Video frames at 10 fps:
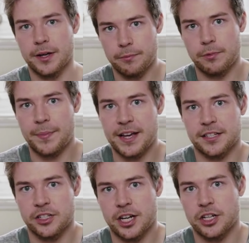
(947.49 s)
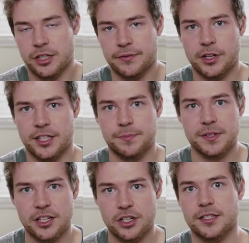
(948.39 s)
we're basically changing the vertex
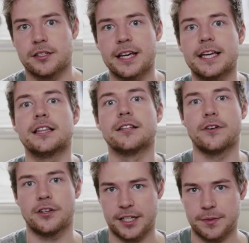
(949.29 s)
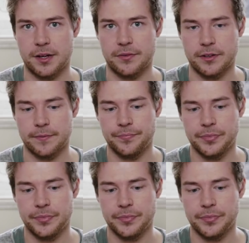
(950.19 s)
positions that are in the vertex buffer.